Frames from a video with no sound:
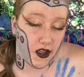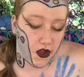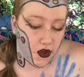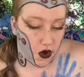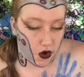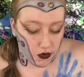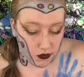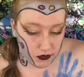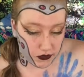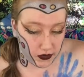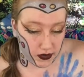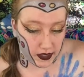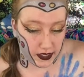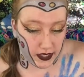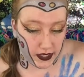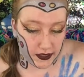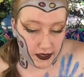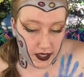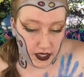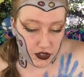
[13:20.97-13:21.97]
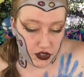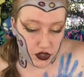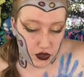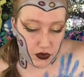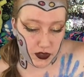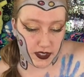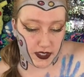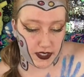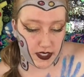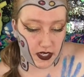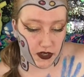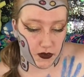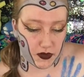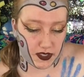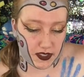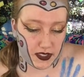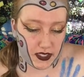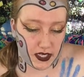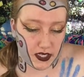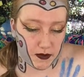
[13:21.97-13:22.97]
hopefully they do stick with
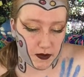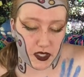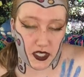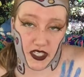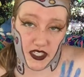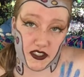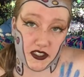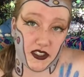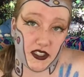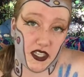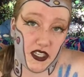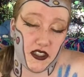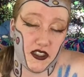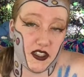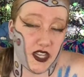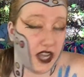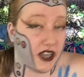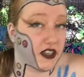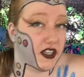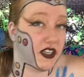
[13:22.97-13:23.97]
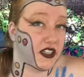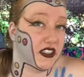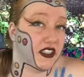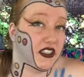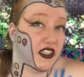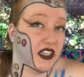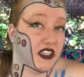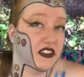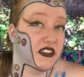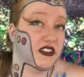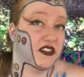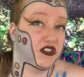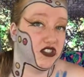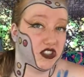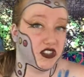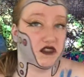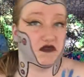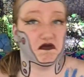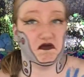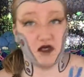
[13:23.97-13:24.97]
Sid, because Sid technically does
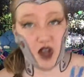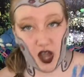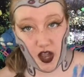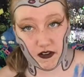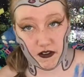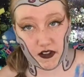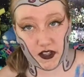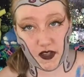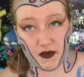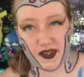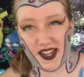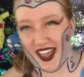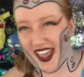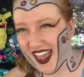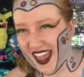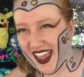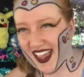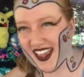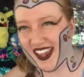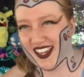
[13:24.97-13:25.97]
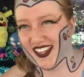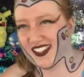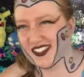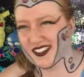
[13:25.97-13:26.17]
just offer them to, hey,